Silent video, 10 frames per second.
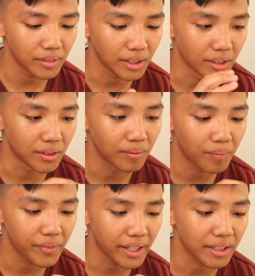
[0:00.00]
you know,
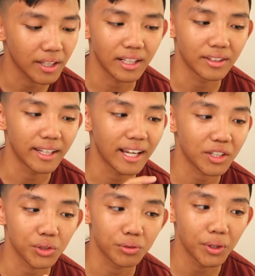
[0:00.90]
it's not on the
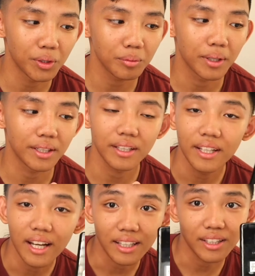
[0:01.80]
actual phone, but
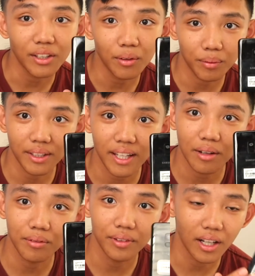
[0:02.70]
still I'm gonna
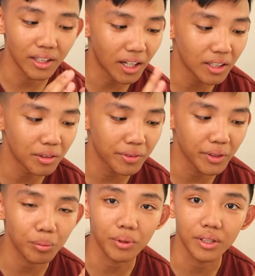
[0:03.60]
have a lot of
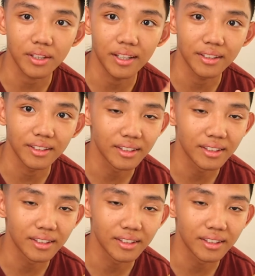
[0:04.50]
fingerprints on